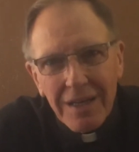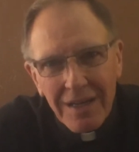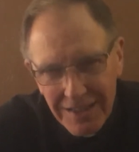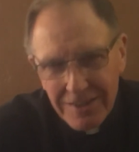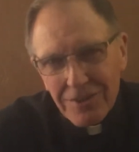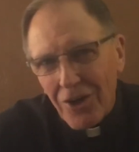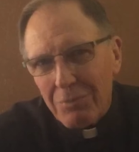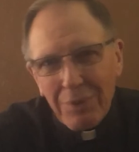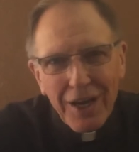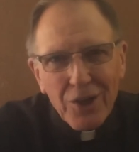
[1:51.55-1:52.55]
Let's
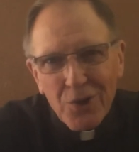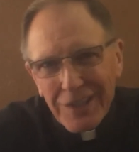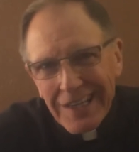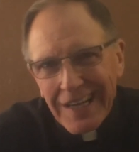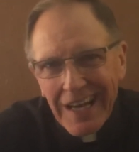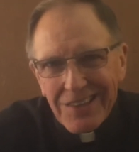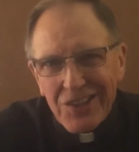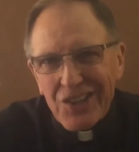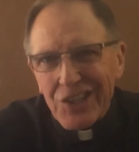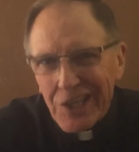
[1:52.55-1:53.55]
start by looking at
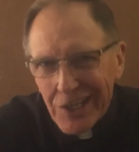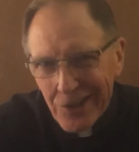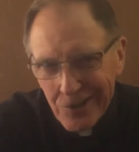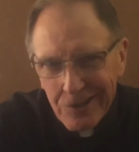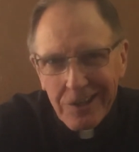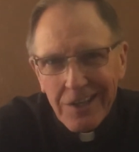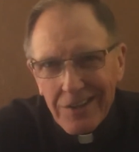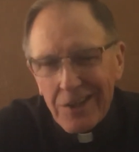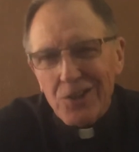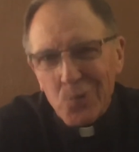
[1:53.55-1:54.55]
the gear
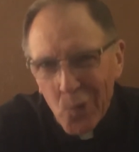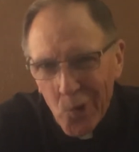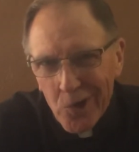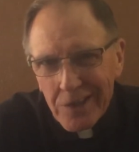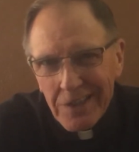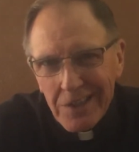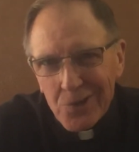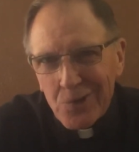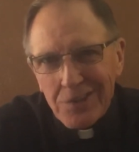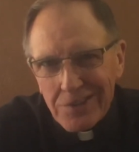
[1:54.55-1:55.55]
that is worn
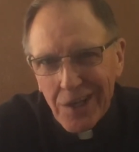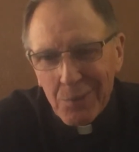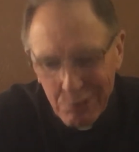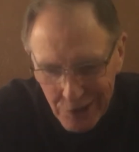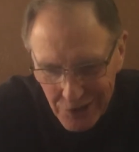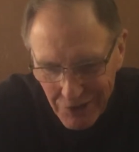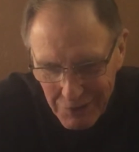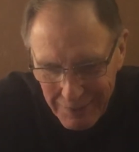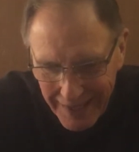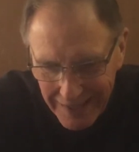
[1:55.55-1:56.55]
during the celebration of the
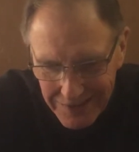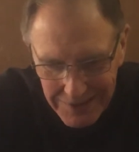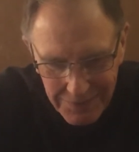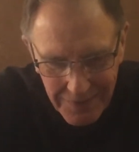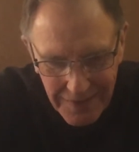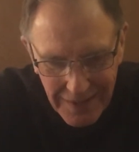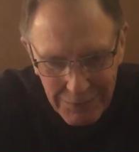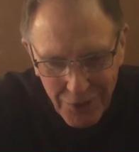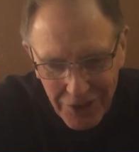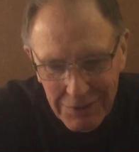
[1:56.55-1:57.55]
Mass.
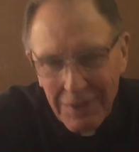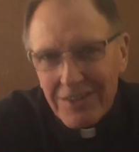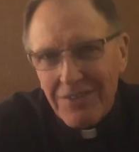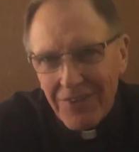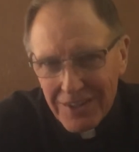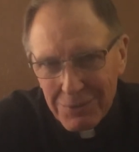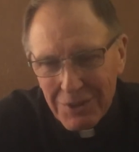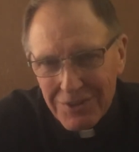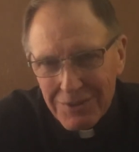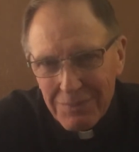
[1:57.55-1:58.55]
I'm talking about the
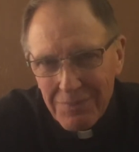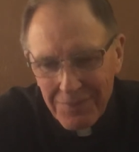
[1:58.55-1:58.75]
vestments.